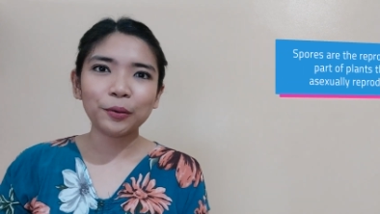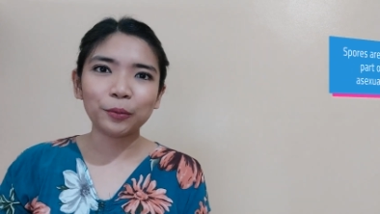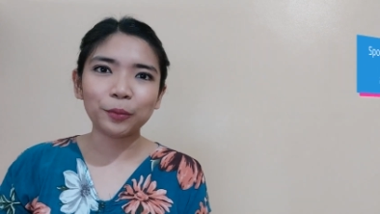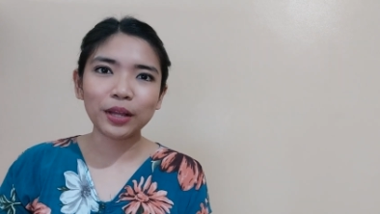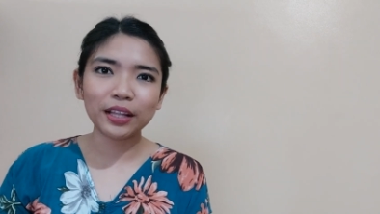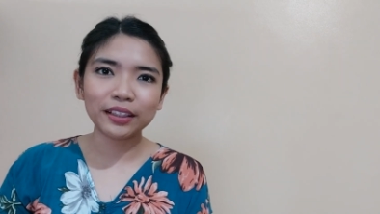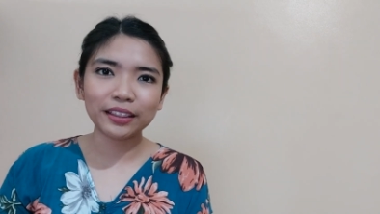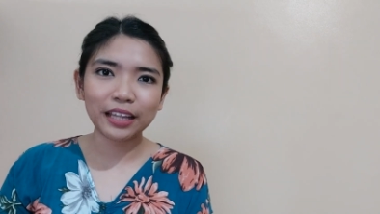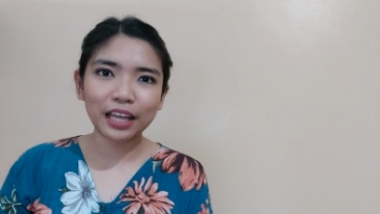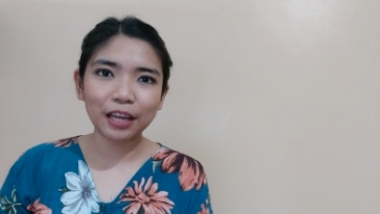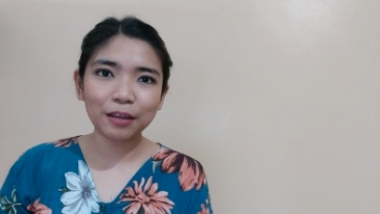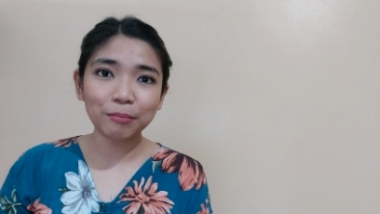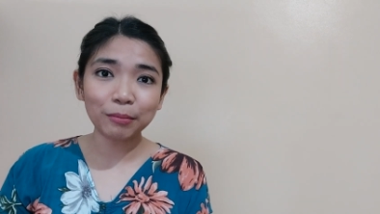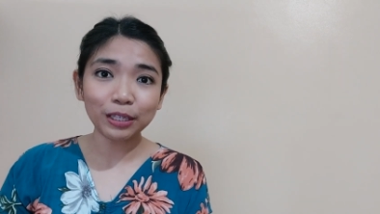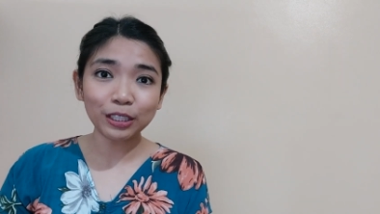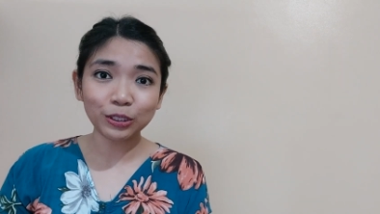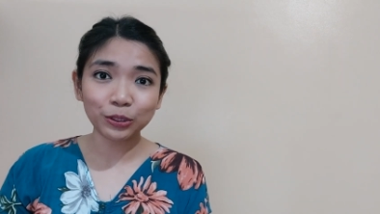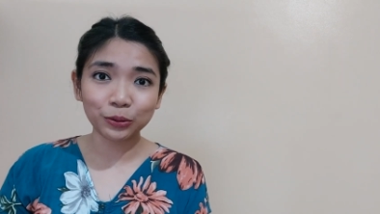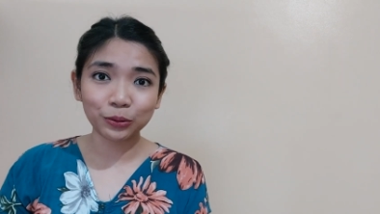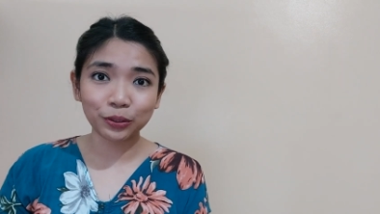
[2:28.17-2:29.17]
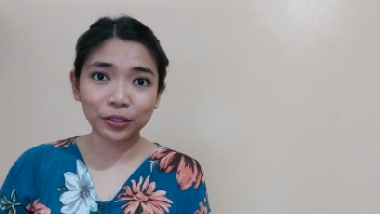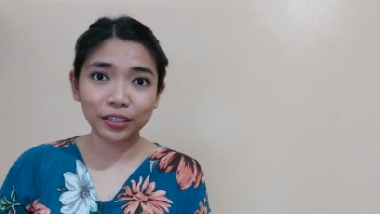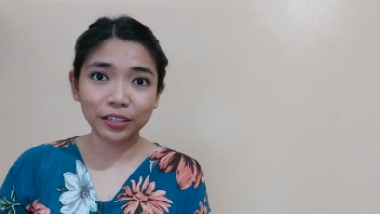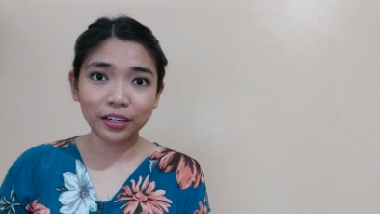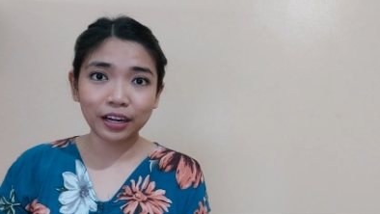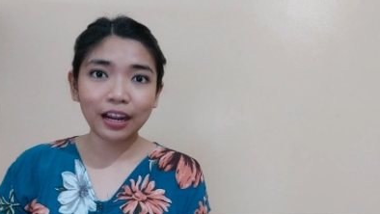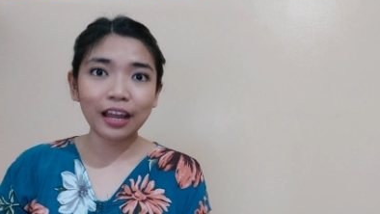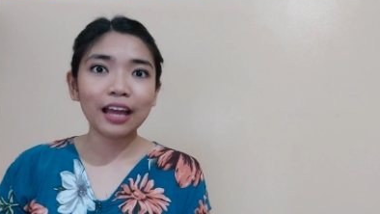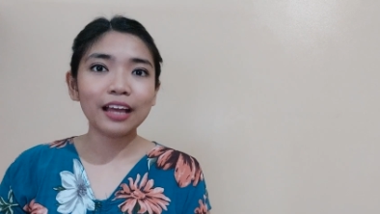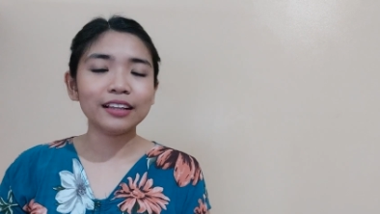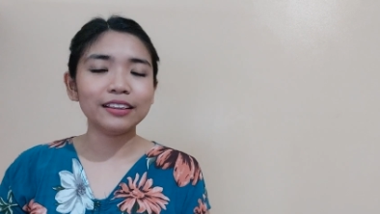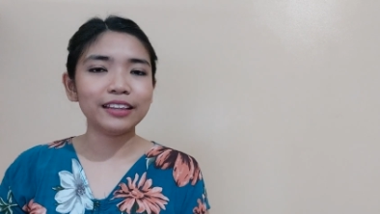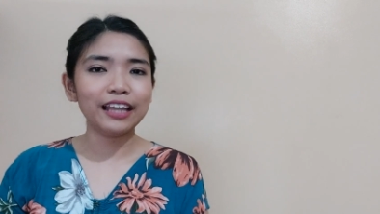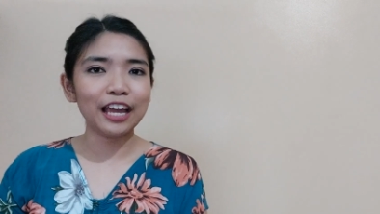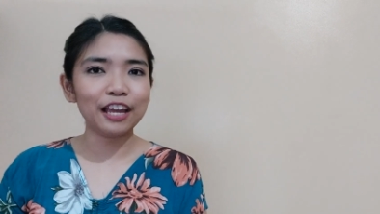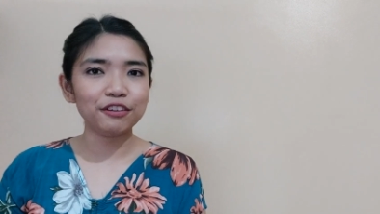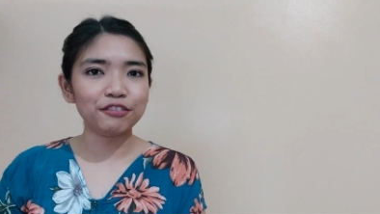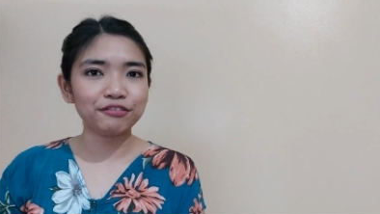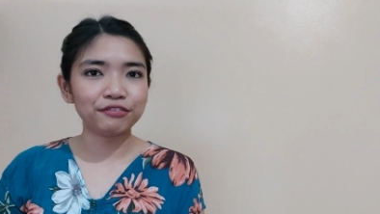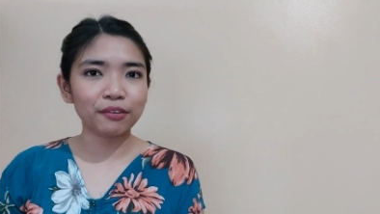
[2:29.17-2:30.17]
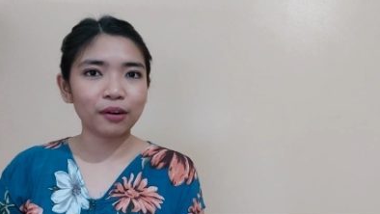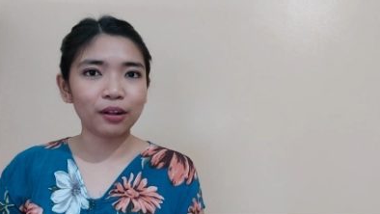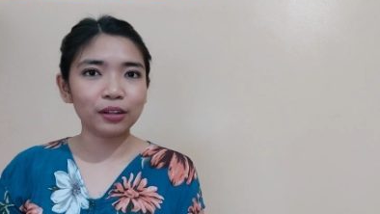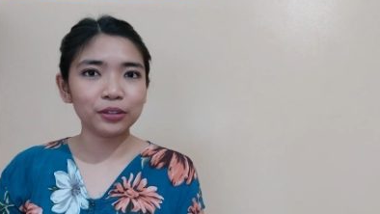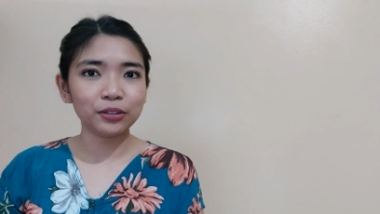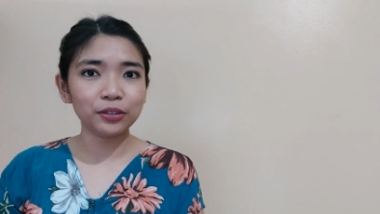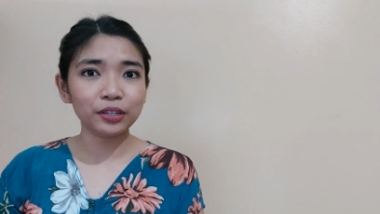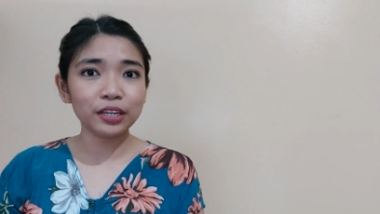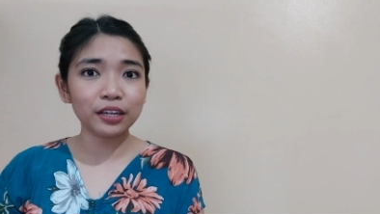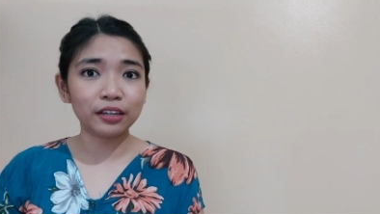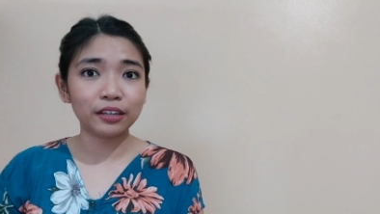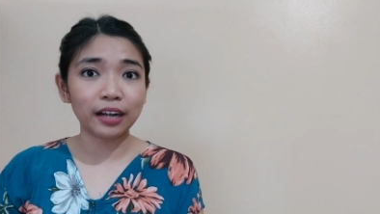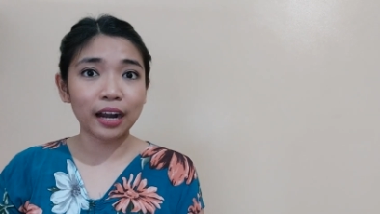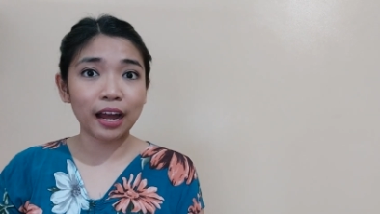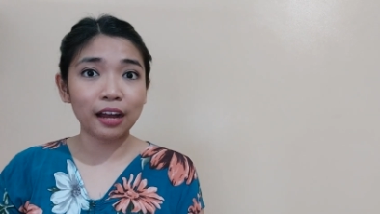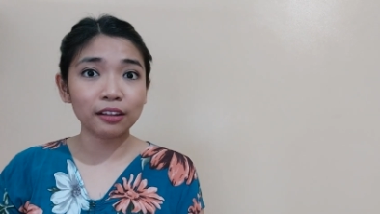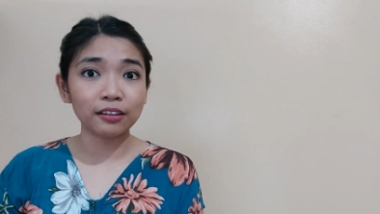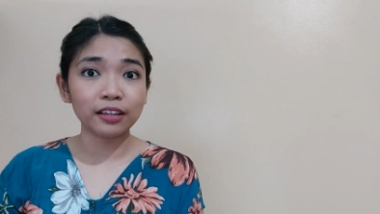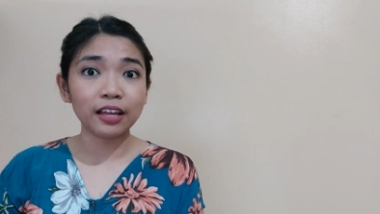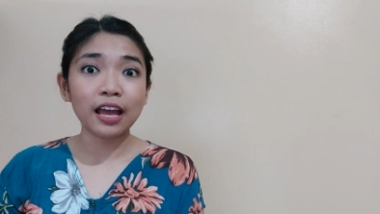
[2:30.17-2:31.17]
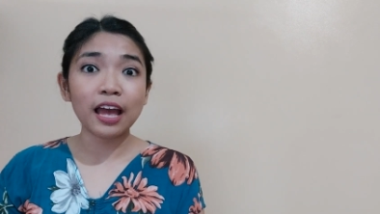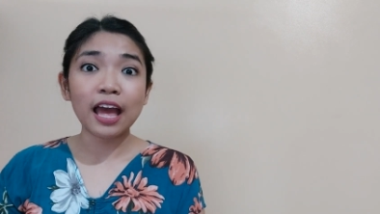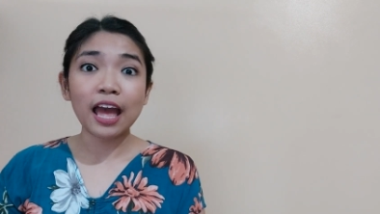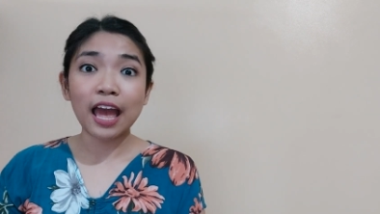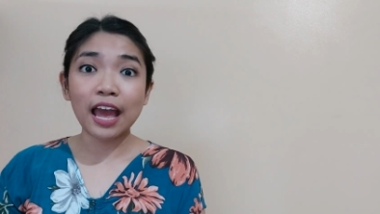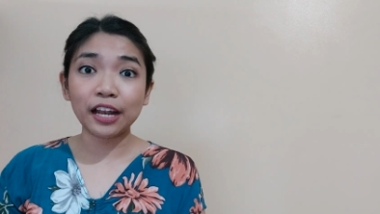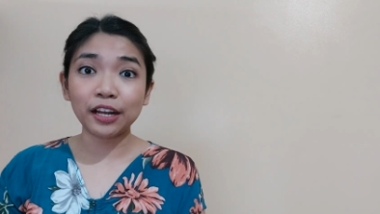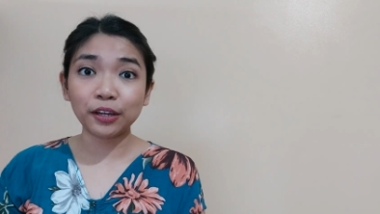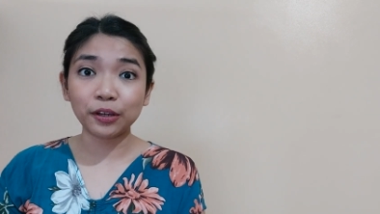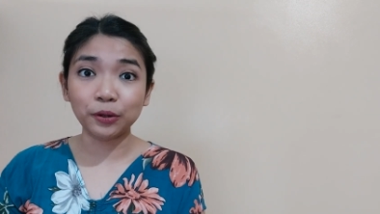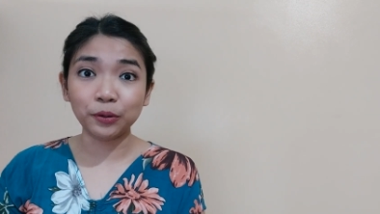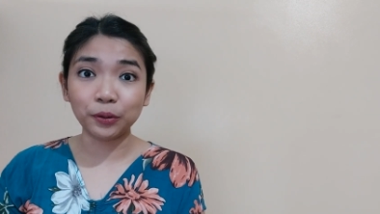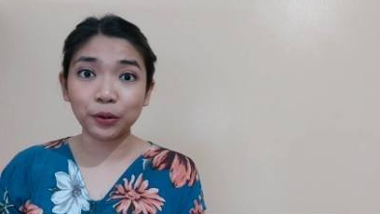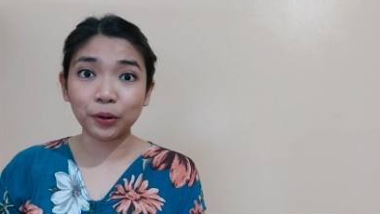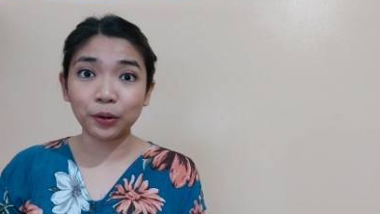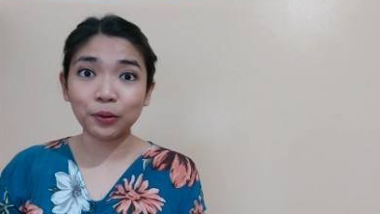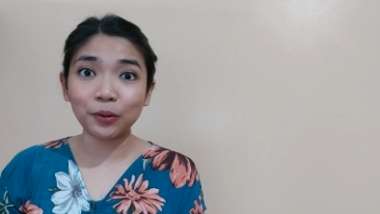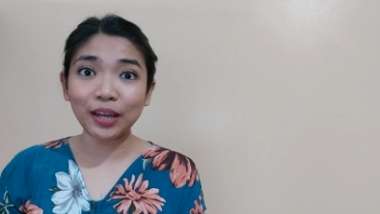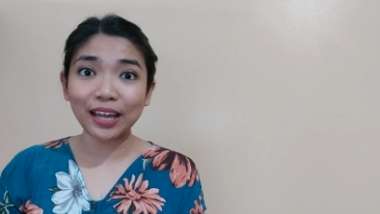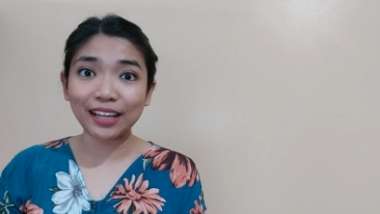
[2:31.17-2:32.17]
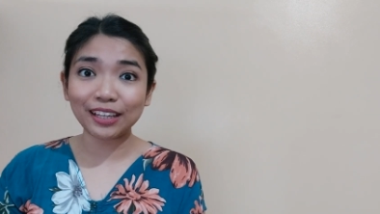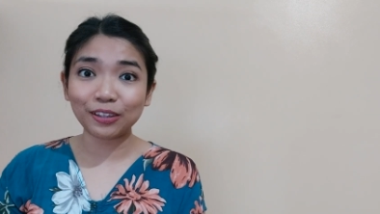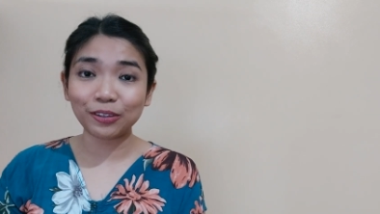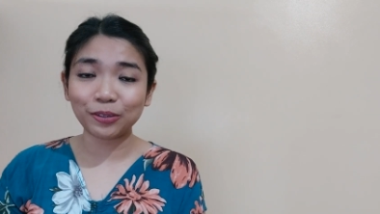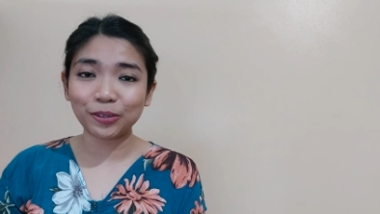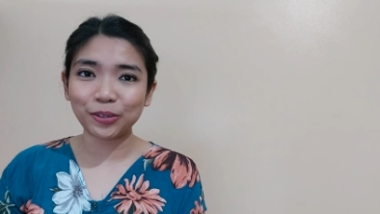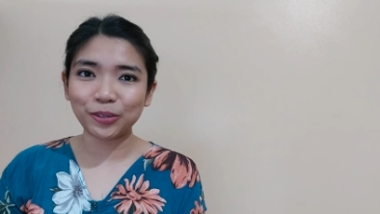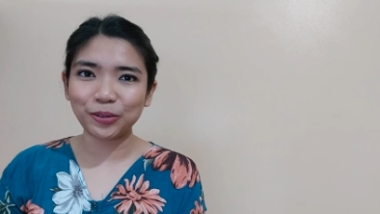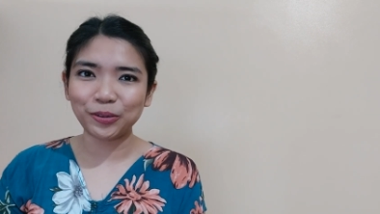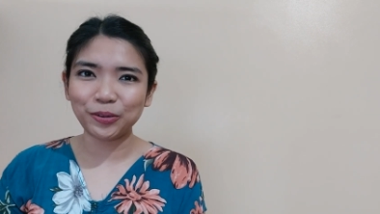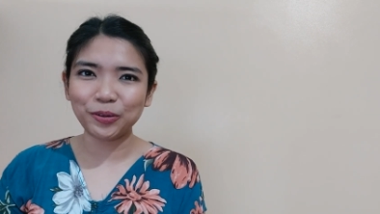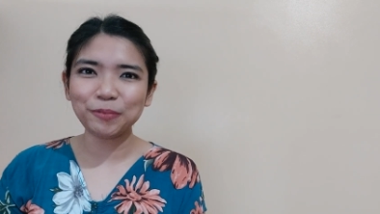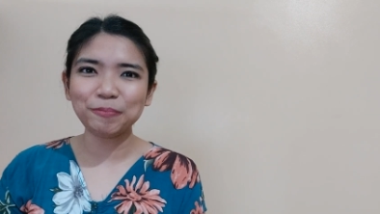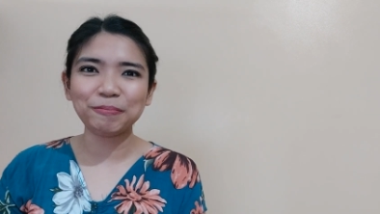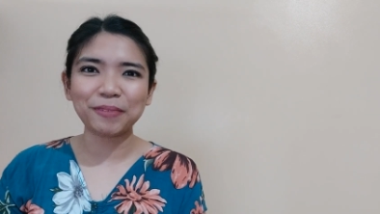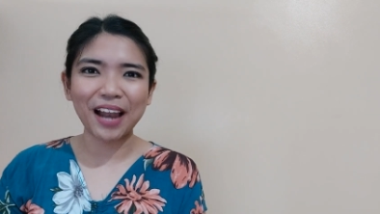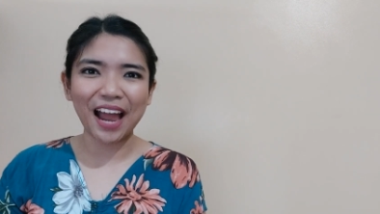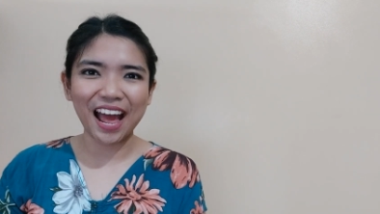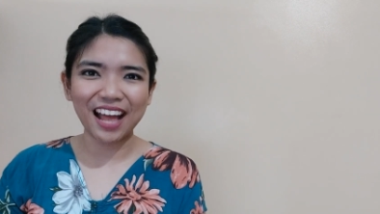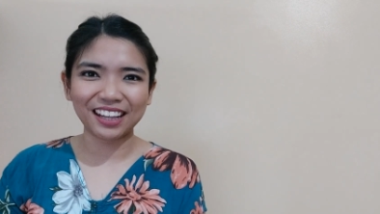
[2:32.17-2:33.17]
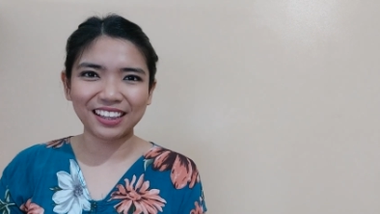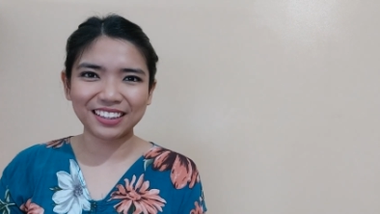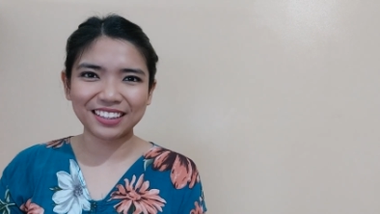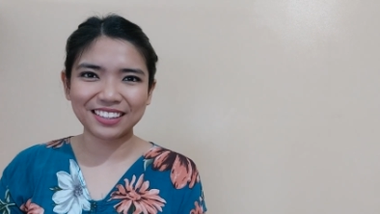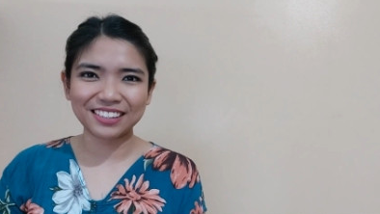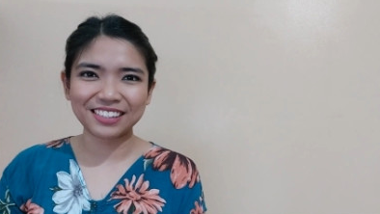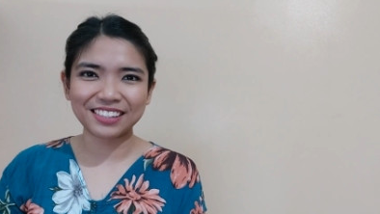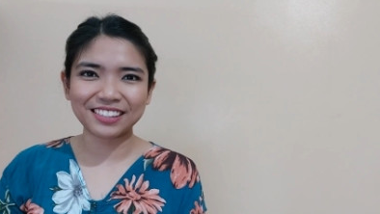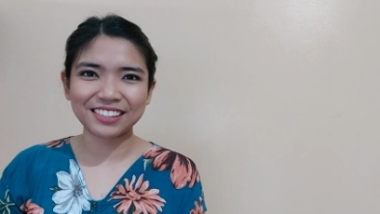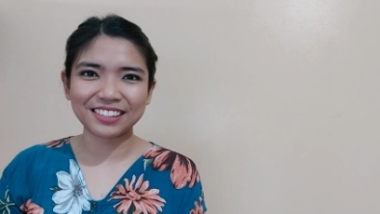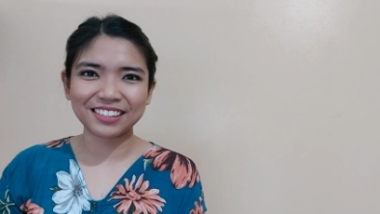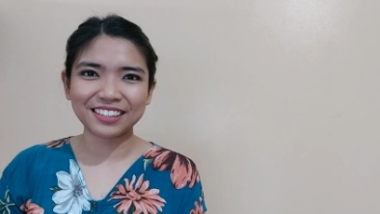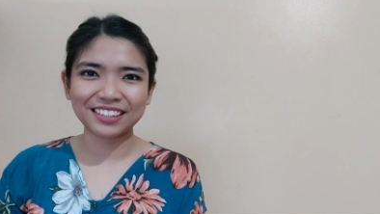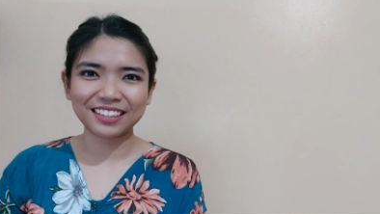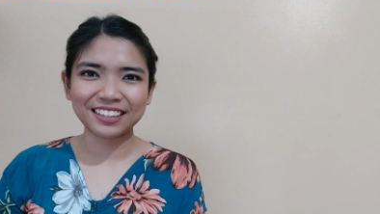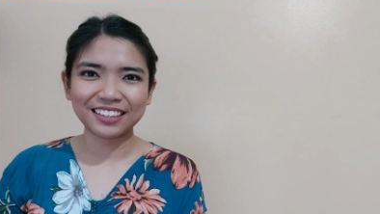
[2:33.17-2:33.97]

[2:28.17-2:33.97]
When they mature, they fall to the ground and grow into new plants.